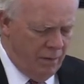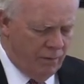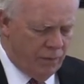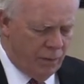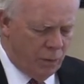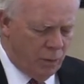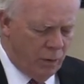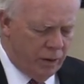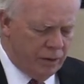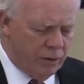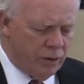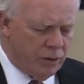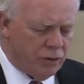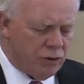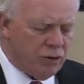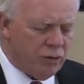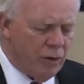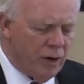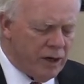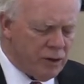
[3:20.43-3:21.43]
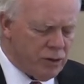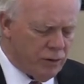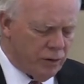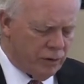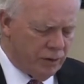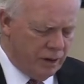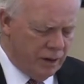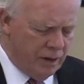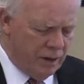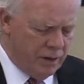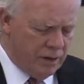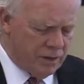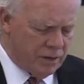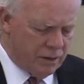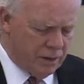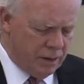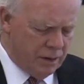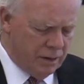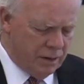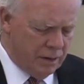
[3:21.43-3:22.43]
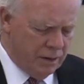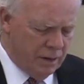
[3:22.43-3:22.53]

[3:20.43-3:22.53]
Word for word: For where your treasure is,